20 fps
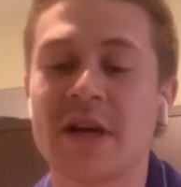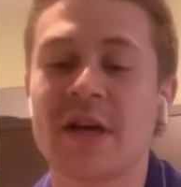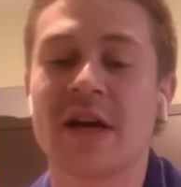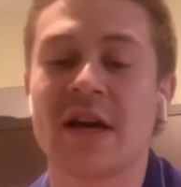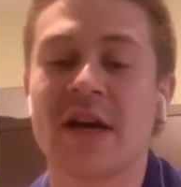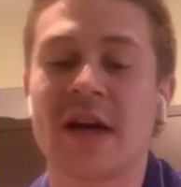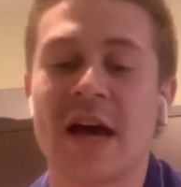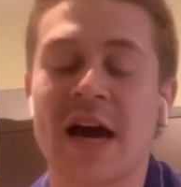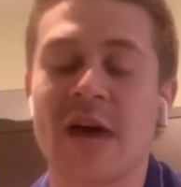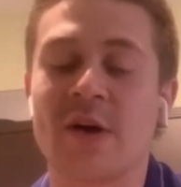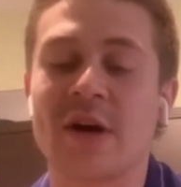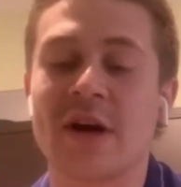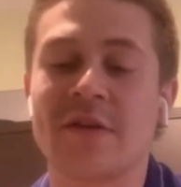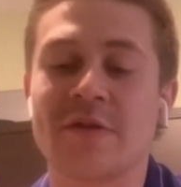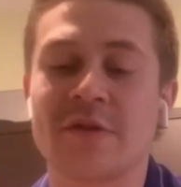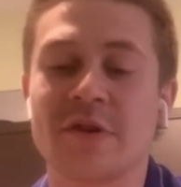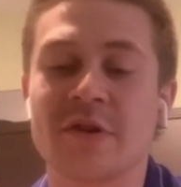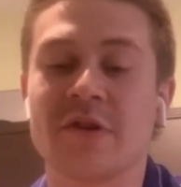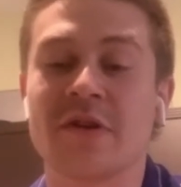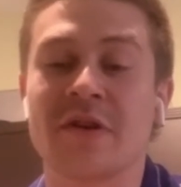
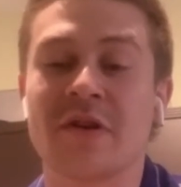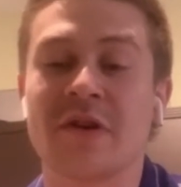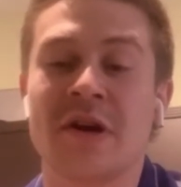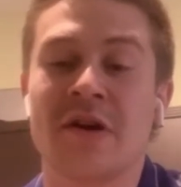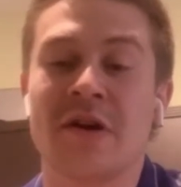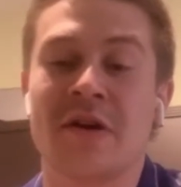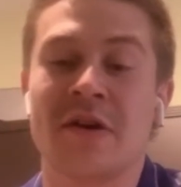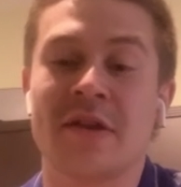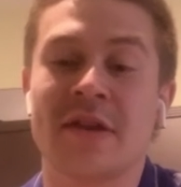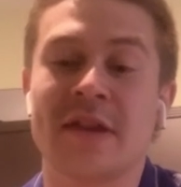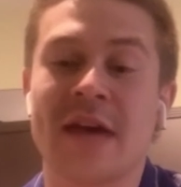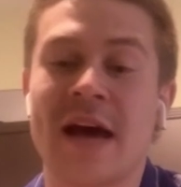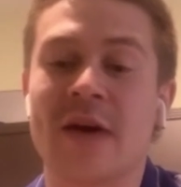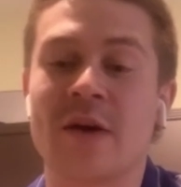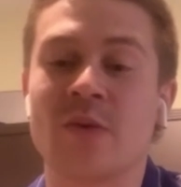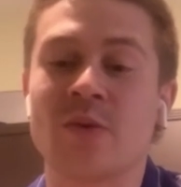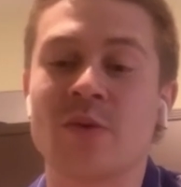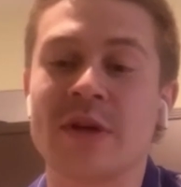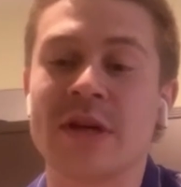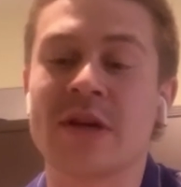However,
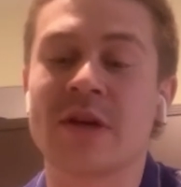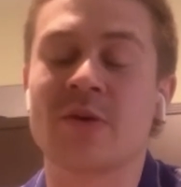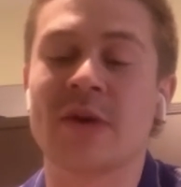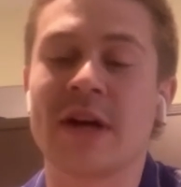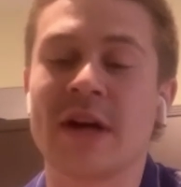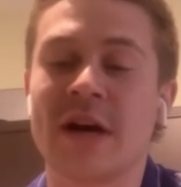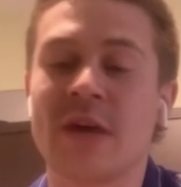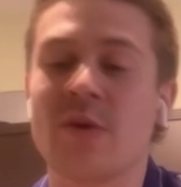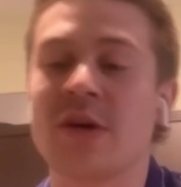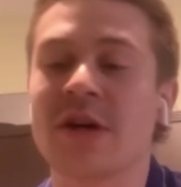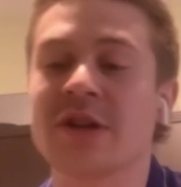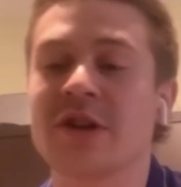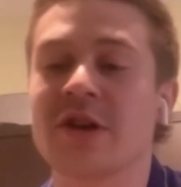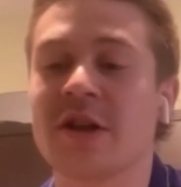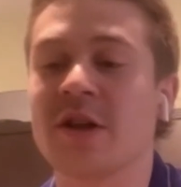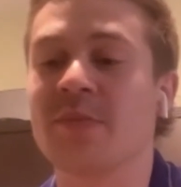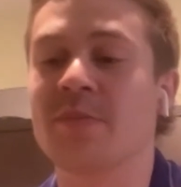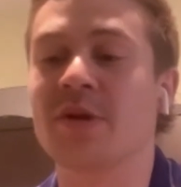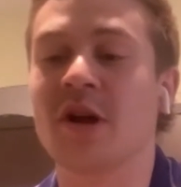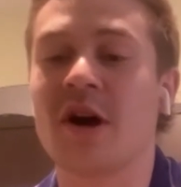that week when I was
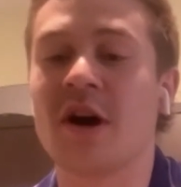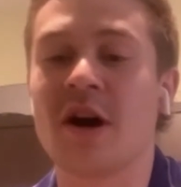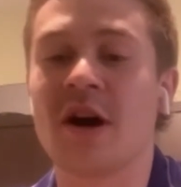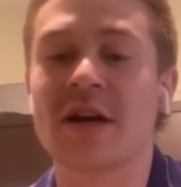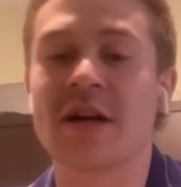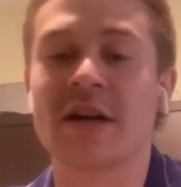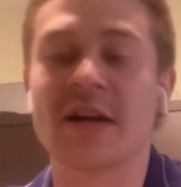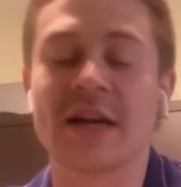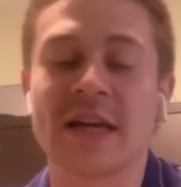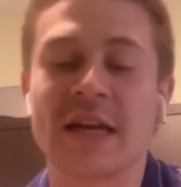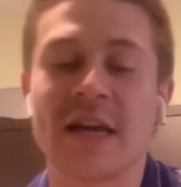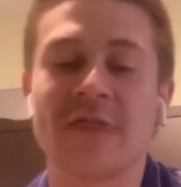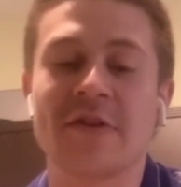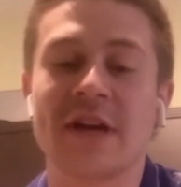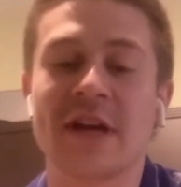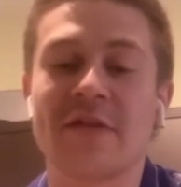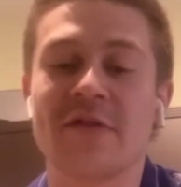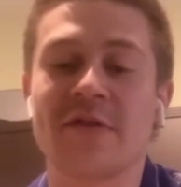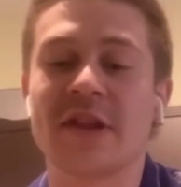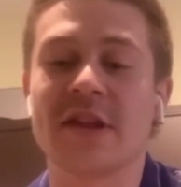on the block, I gave it
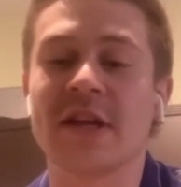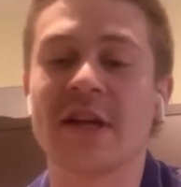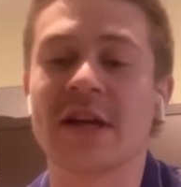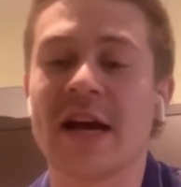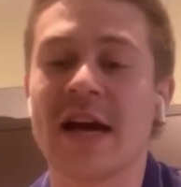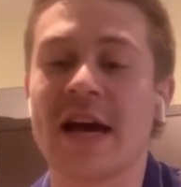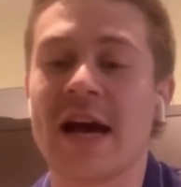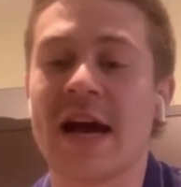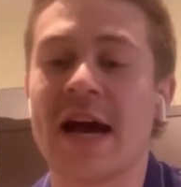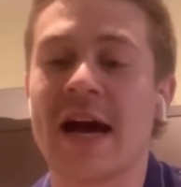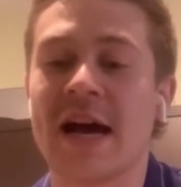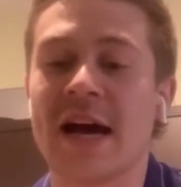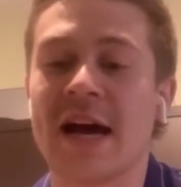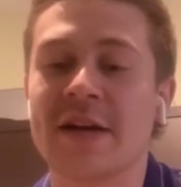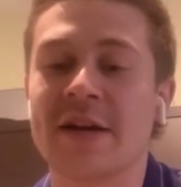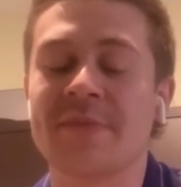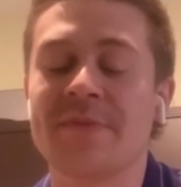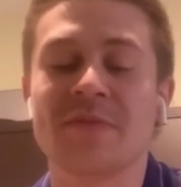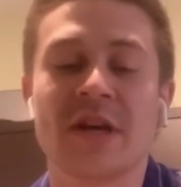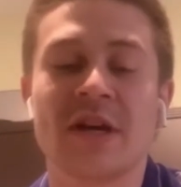everything I
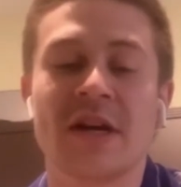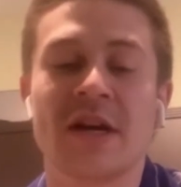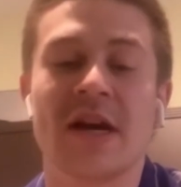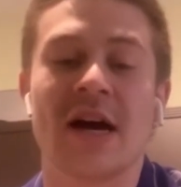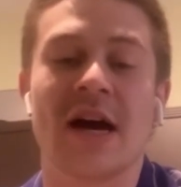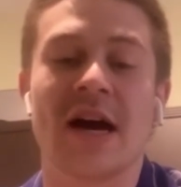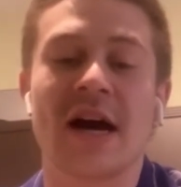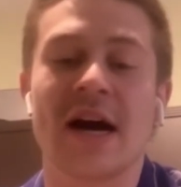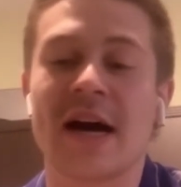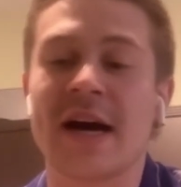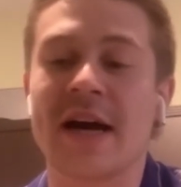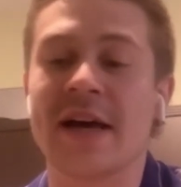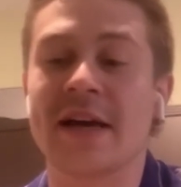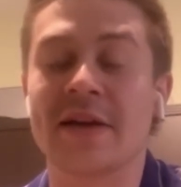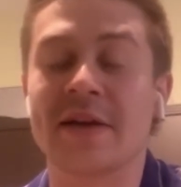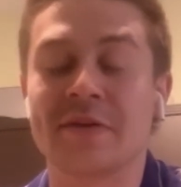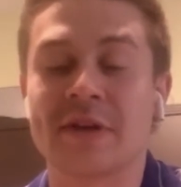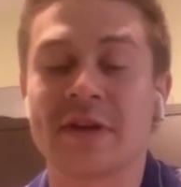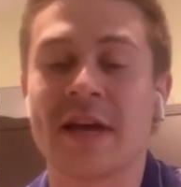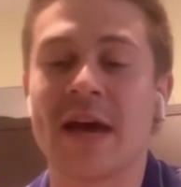had.
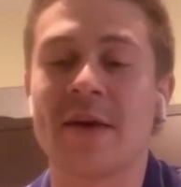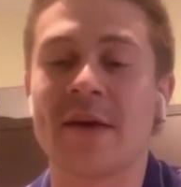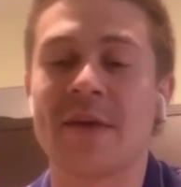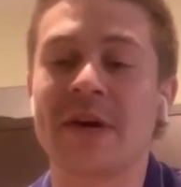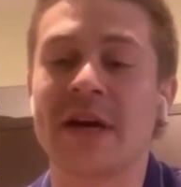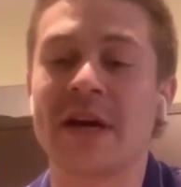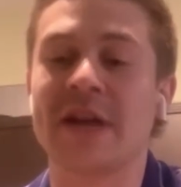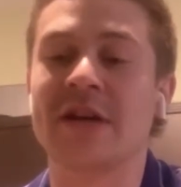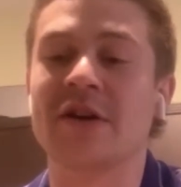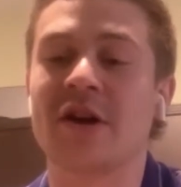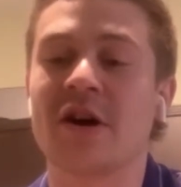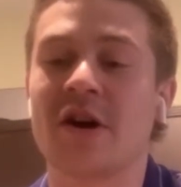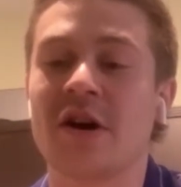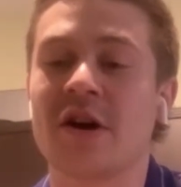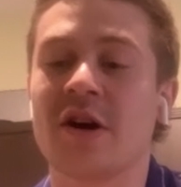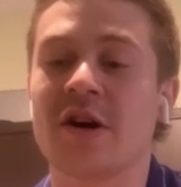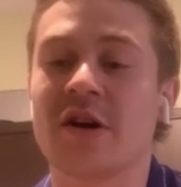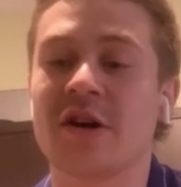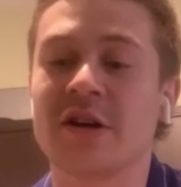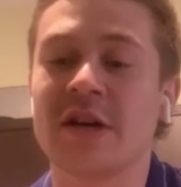I campaigned
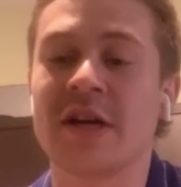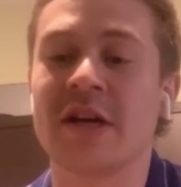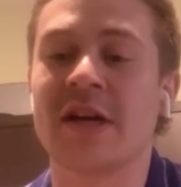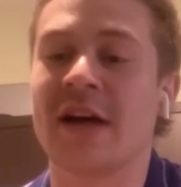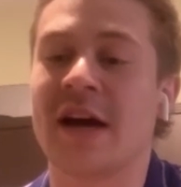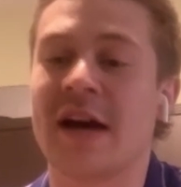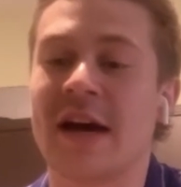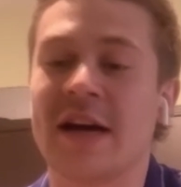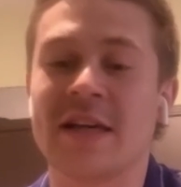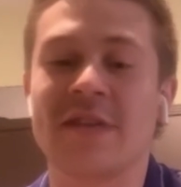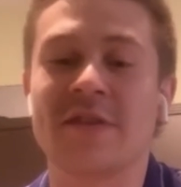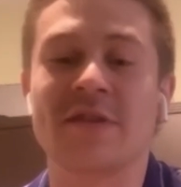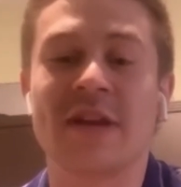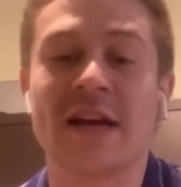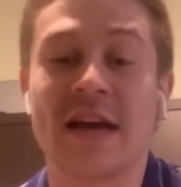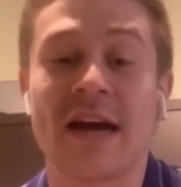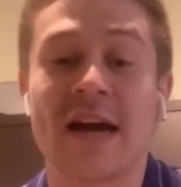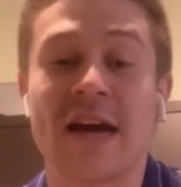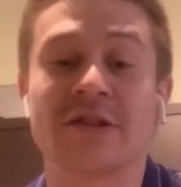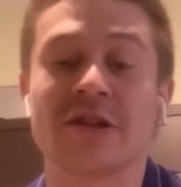hard. I even
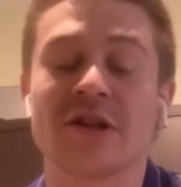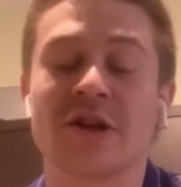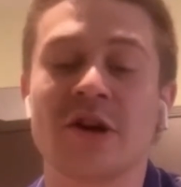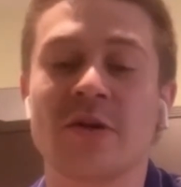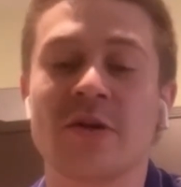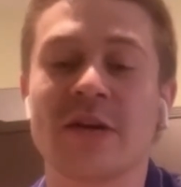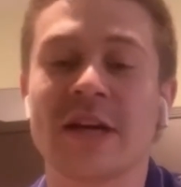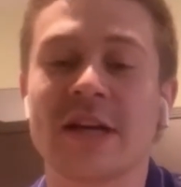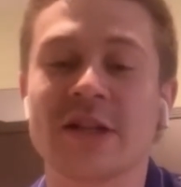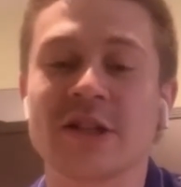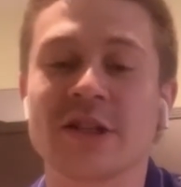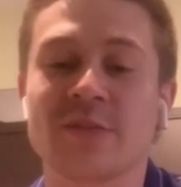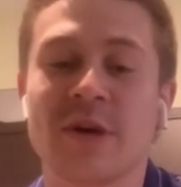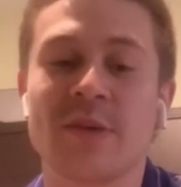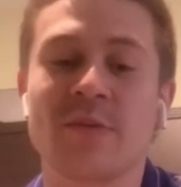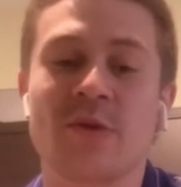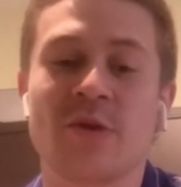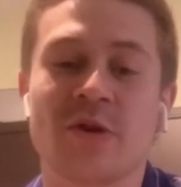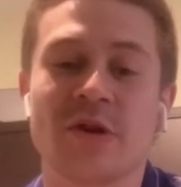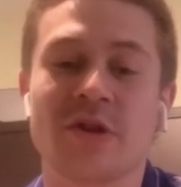had to go against
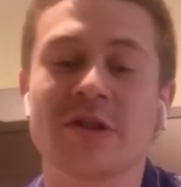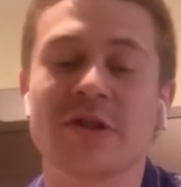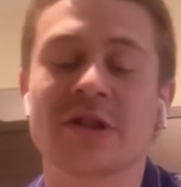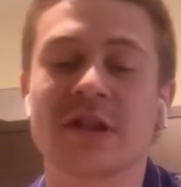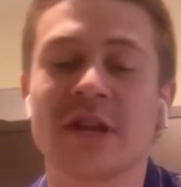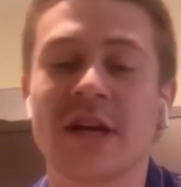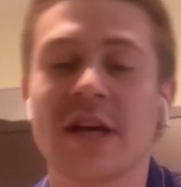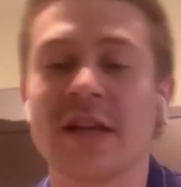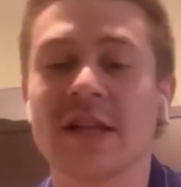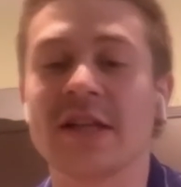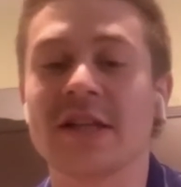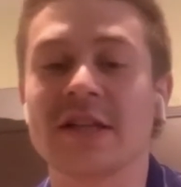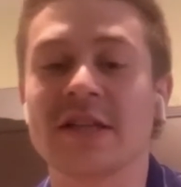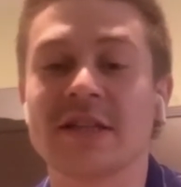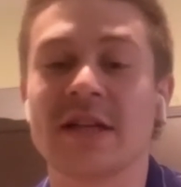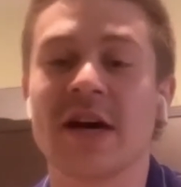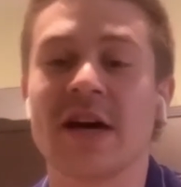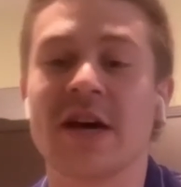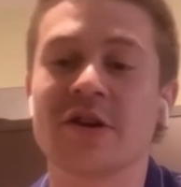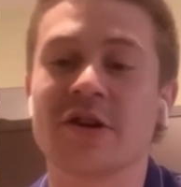my morals slightly and
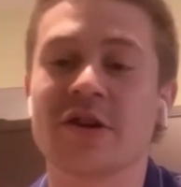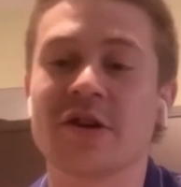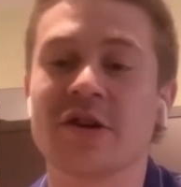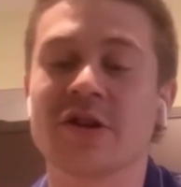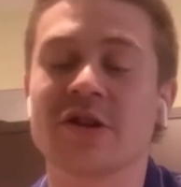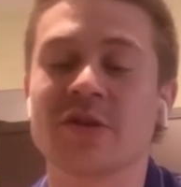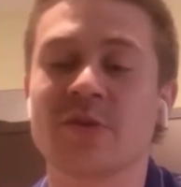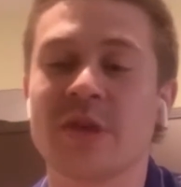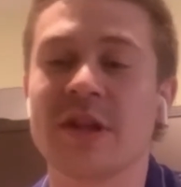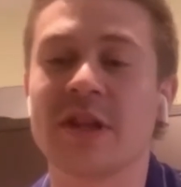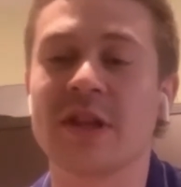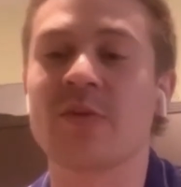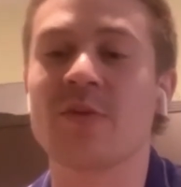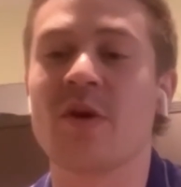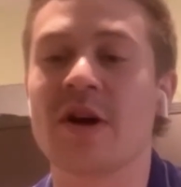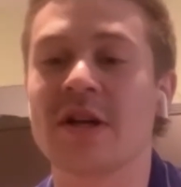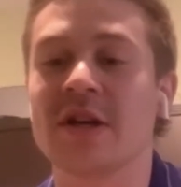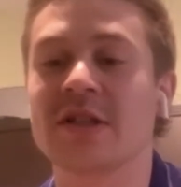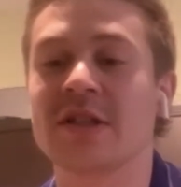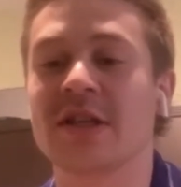tell the girls what they
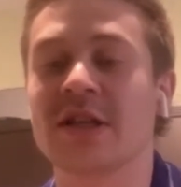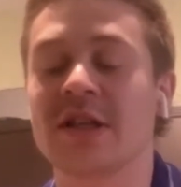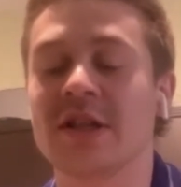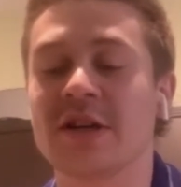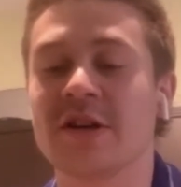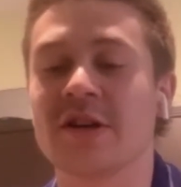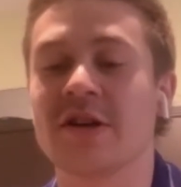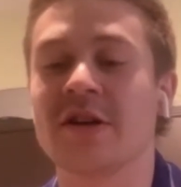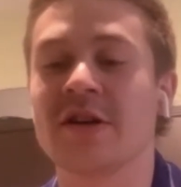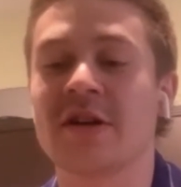wanted to hear.